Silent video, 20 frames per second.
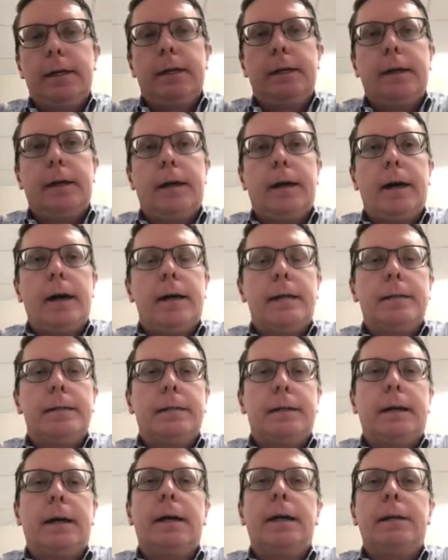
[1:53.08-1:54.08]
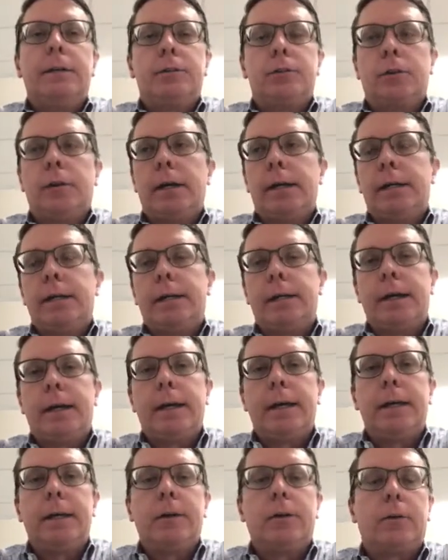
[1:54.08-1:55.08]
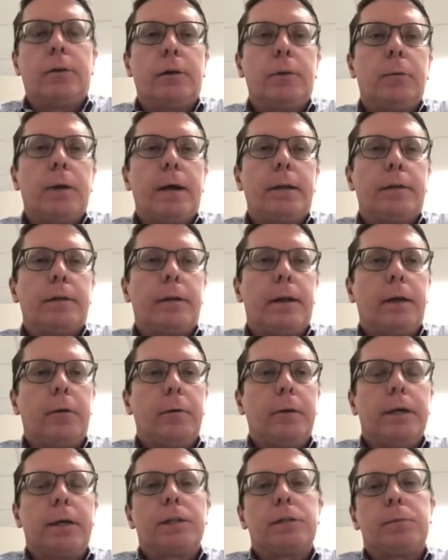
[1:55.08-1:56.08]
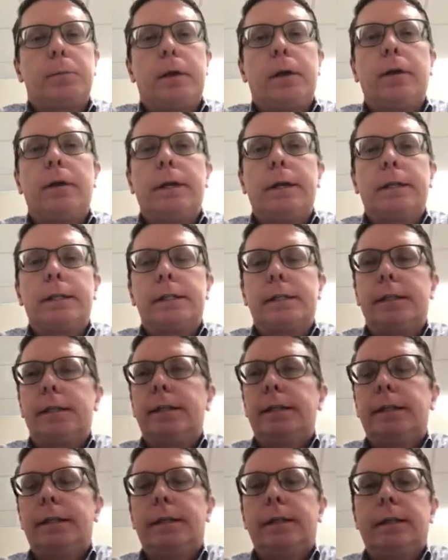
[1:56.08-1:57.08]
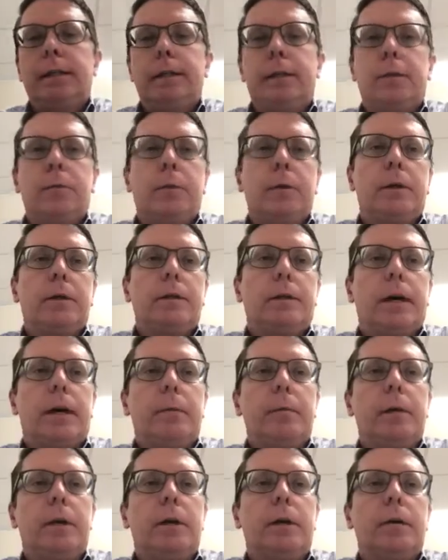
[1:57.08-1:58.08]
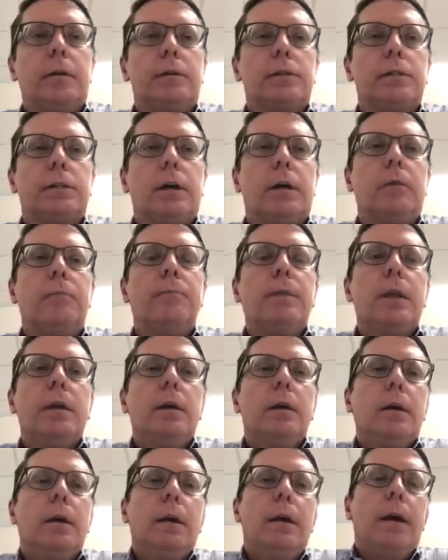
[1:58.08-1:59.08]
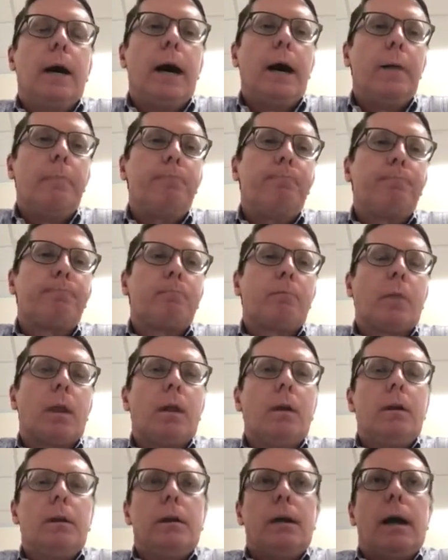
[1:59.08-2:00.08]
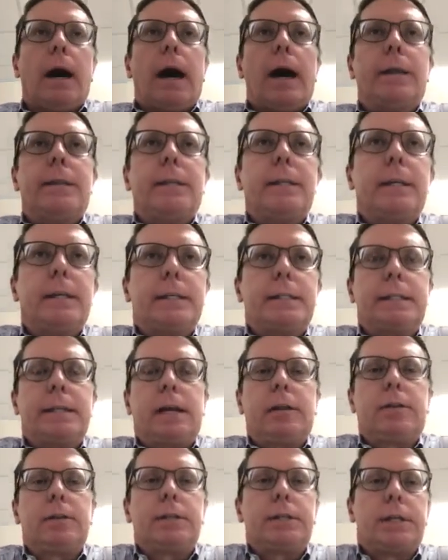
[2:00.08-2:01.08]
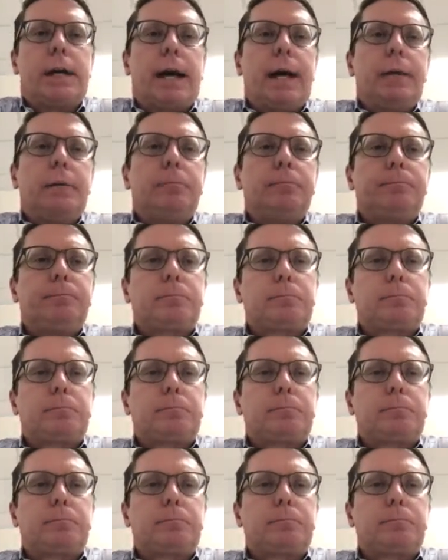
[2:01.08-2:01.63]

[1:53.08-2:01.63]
and enjoy the 80-degree weather that we experience in the wintertime here. So on the seller side,